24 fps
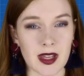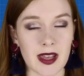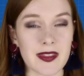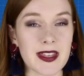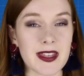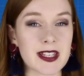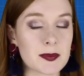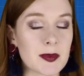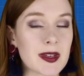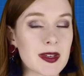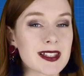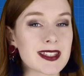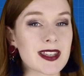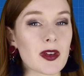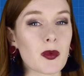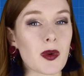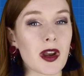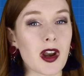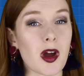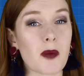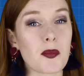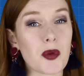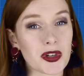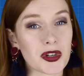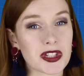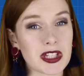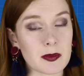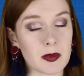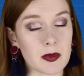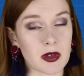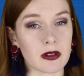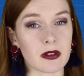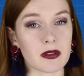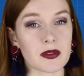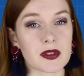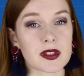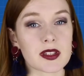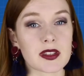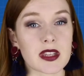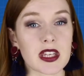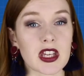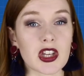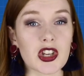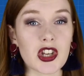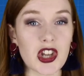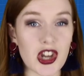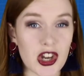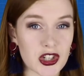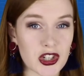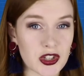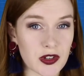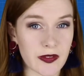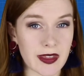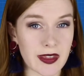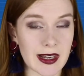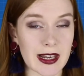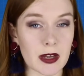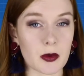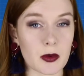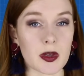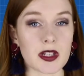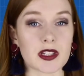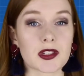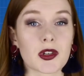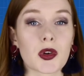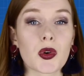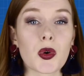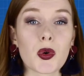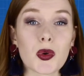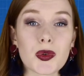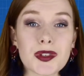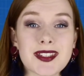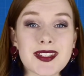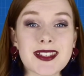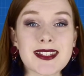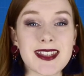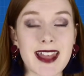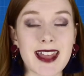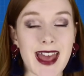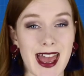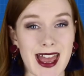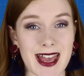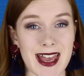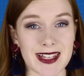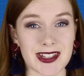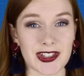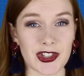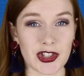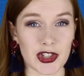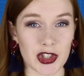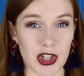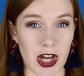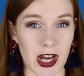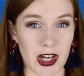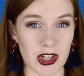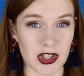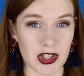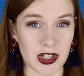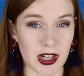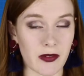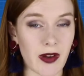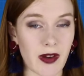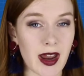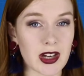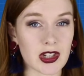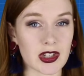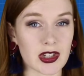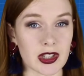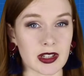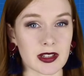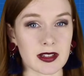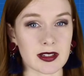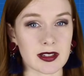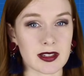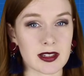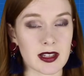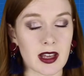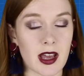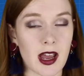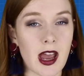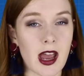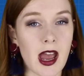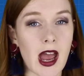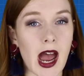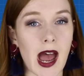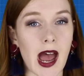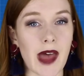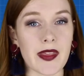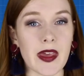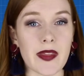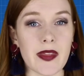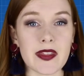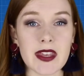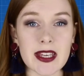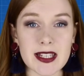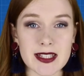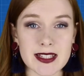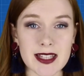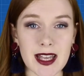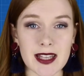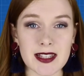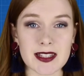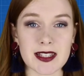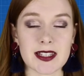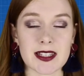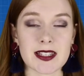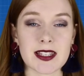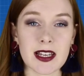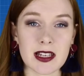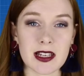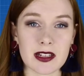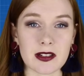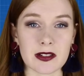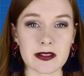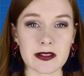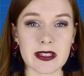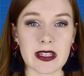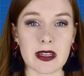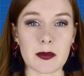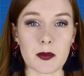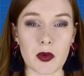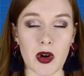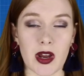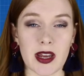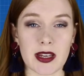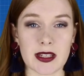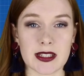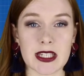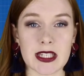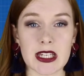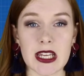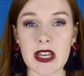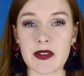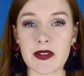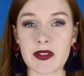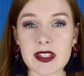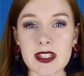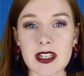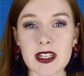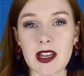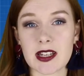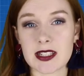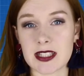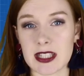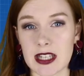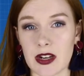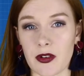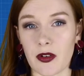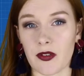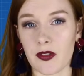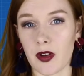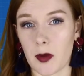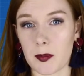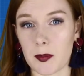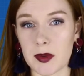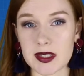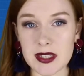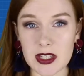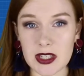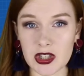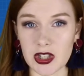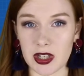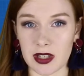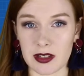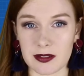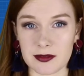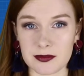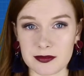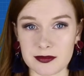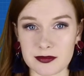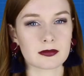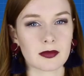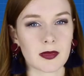This means that when our body moves, the inertia of the liquid causes the hairs to change directions, and then this sends a signal to the brain to give us an idea of our position.